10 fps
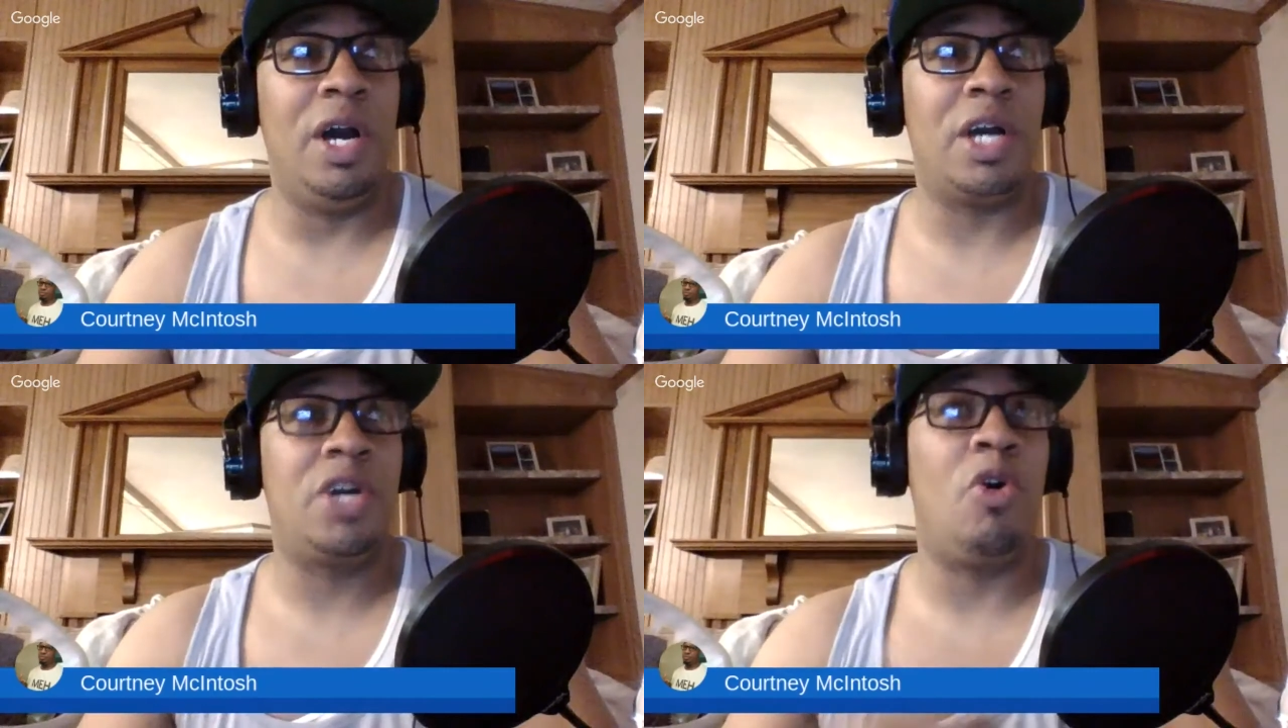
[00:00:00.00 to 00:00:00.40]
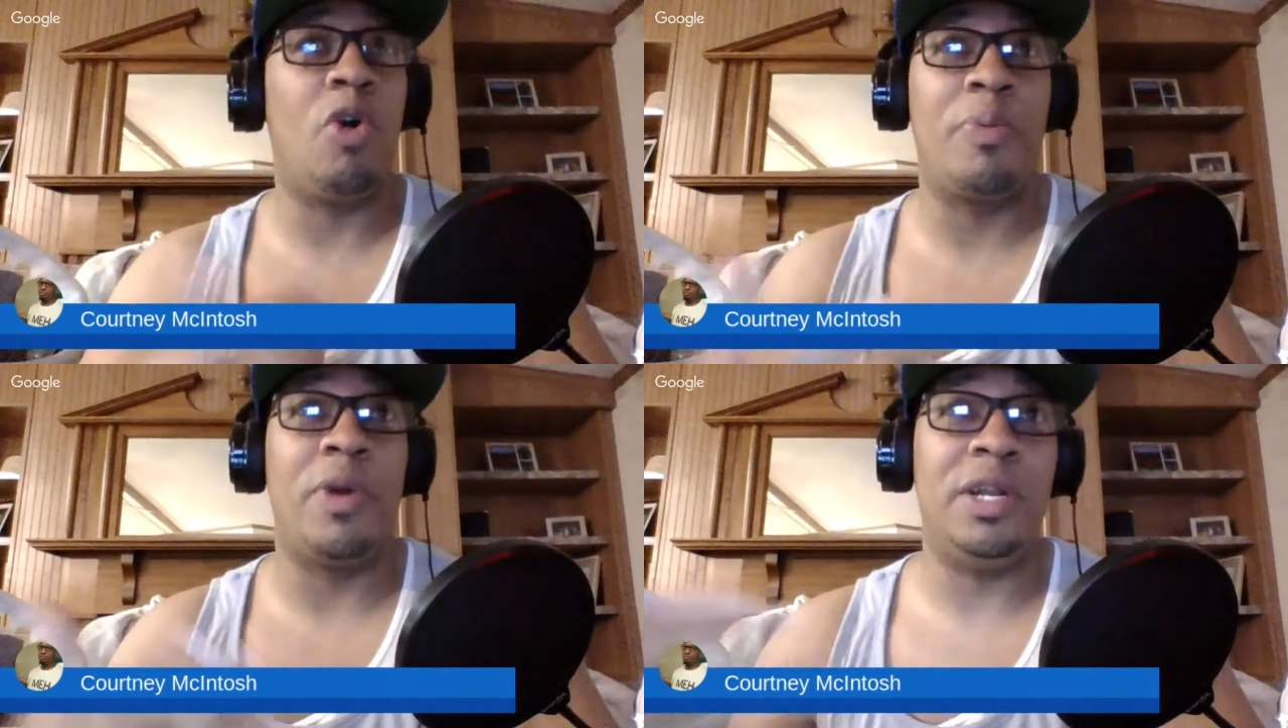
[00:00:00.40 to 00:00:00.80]

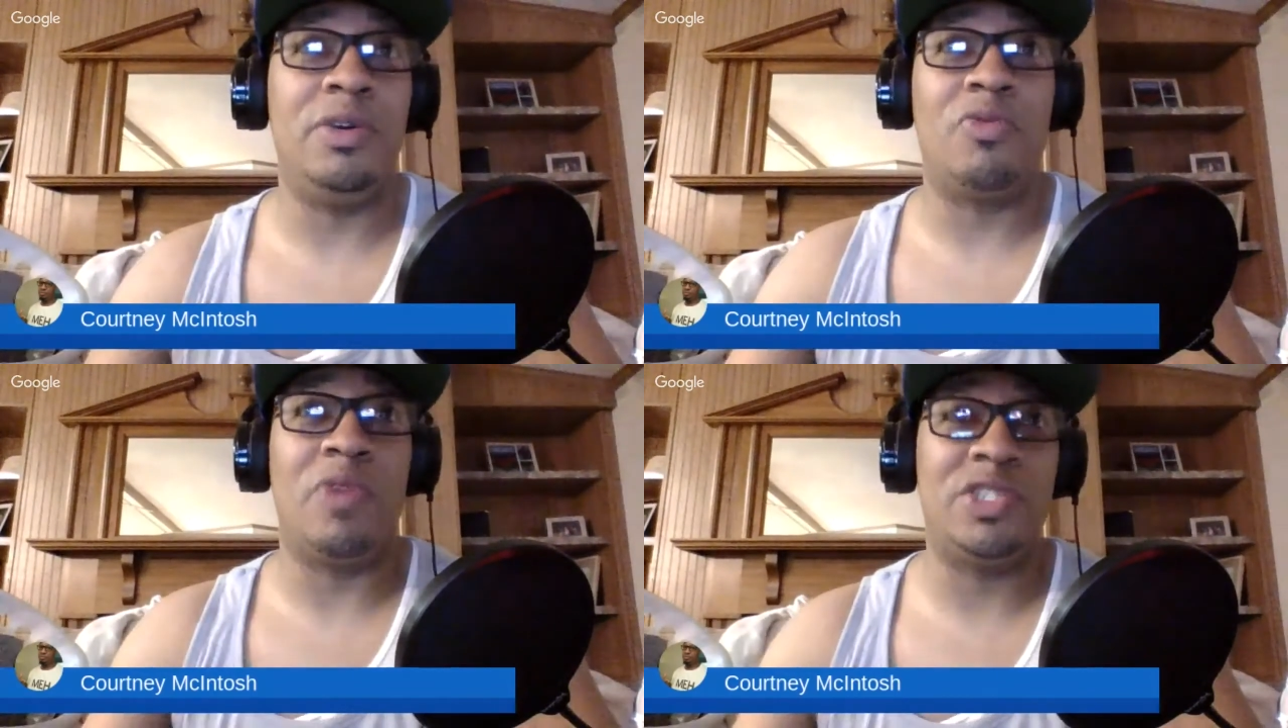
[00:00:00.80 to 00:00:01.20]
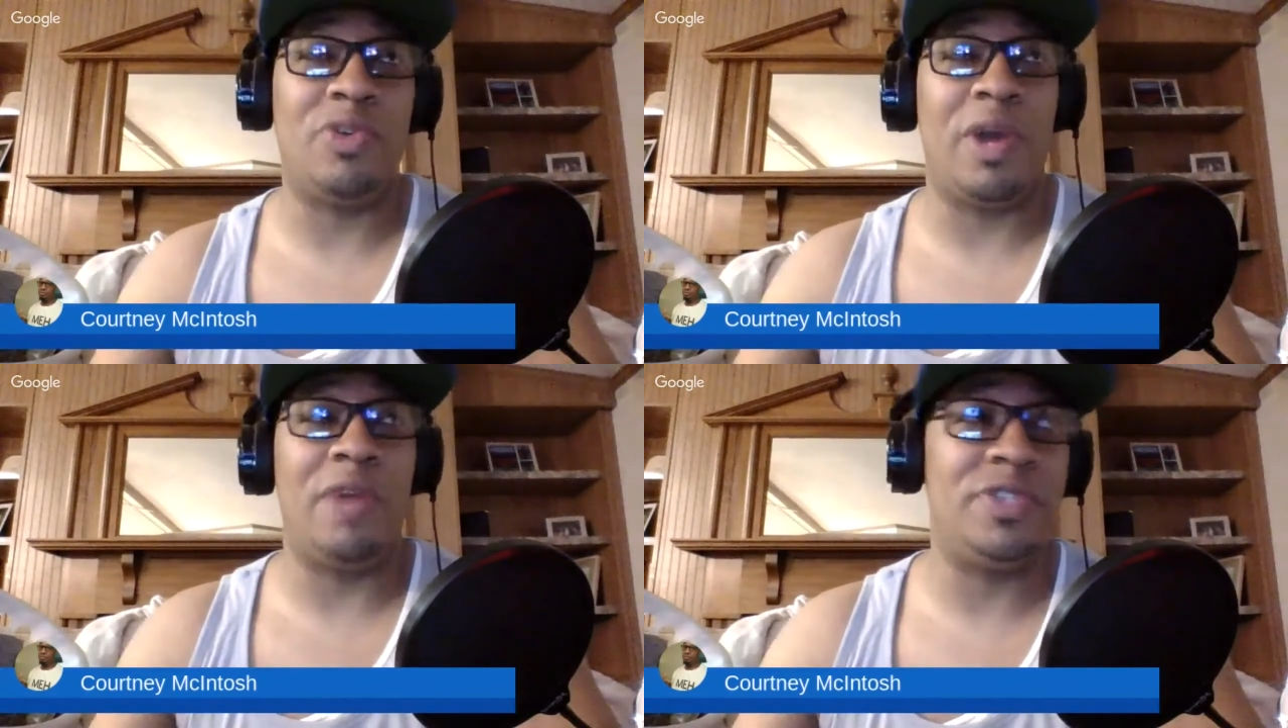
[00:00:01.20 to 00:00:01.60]
corporate
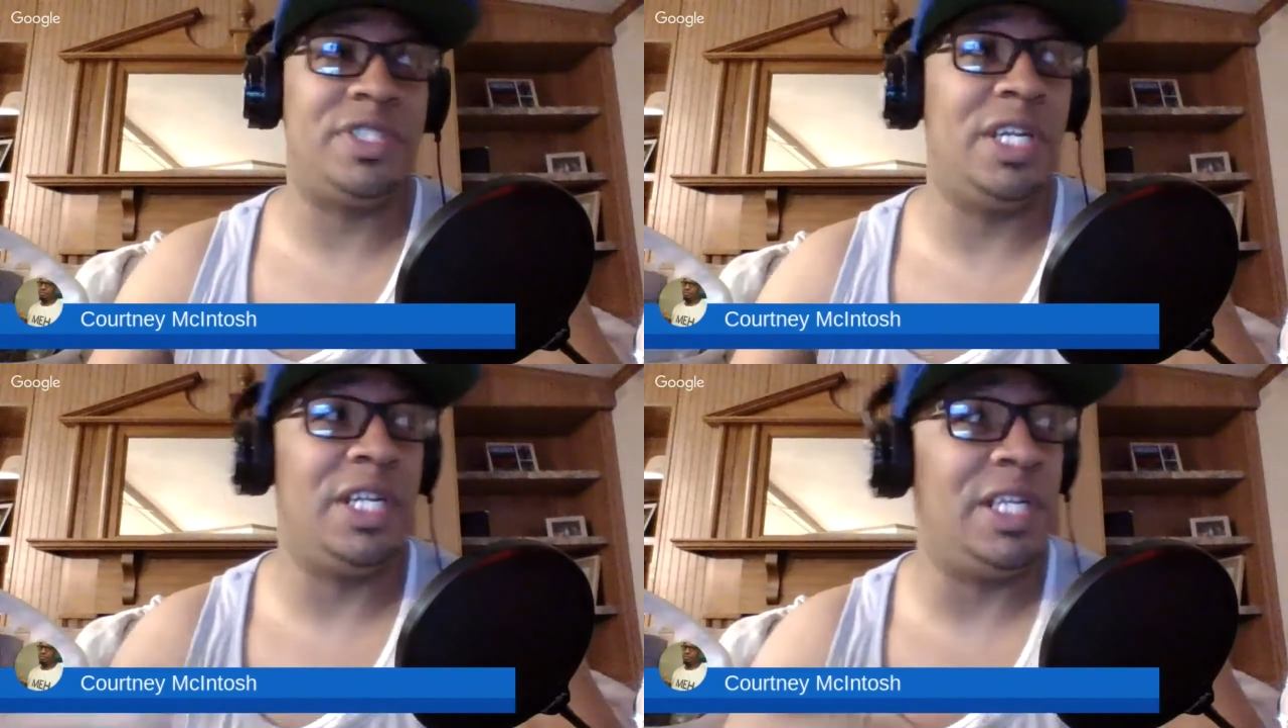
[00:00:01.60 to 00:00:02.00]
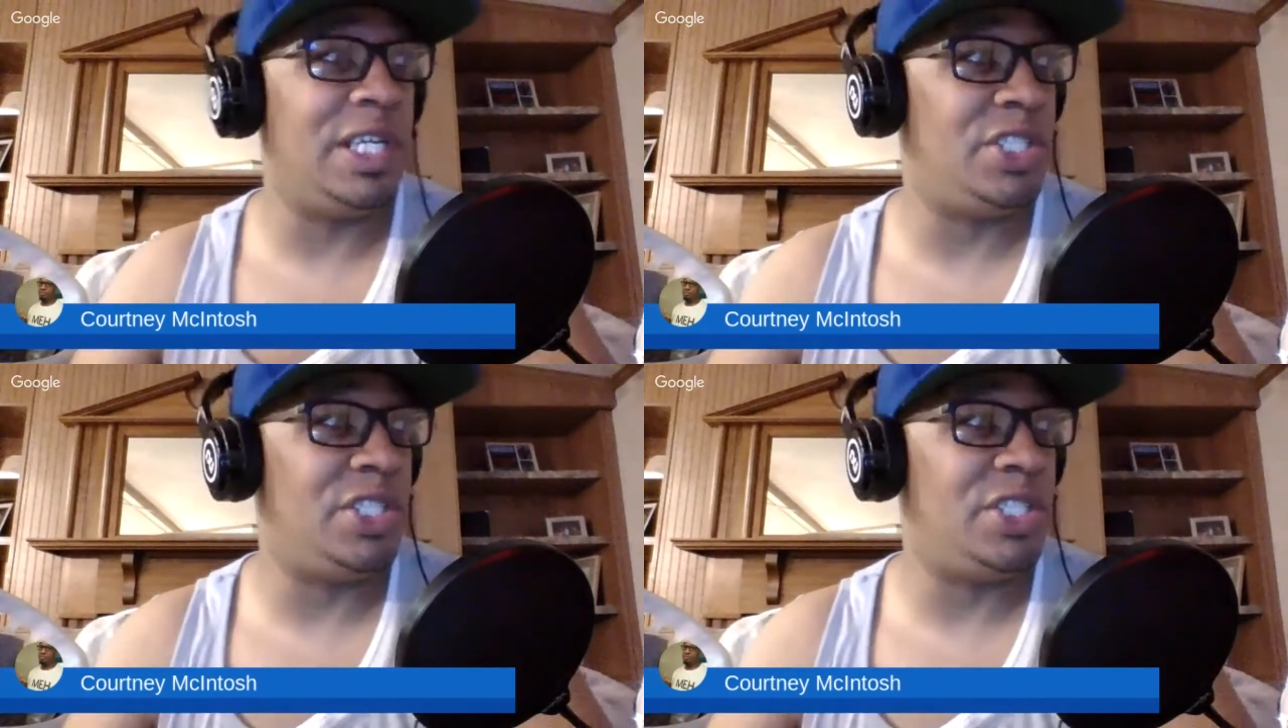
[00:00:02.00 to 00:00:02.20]
restaurant facilities,